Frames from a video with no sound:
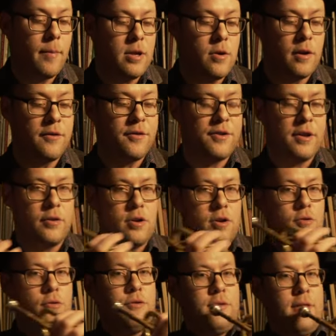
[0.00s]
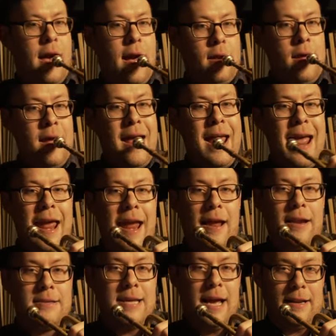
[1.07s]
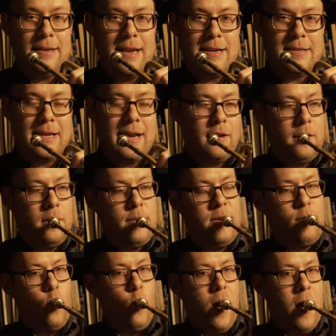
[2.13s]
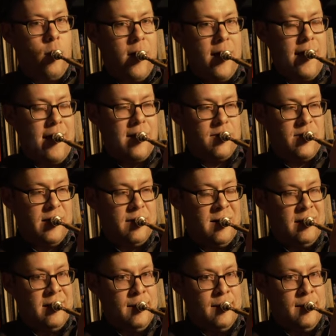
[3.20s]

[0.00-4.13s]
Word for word: but you can still use that hand technique to get a little bit of a wah-wah out of it.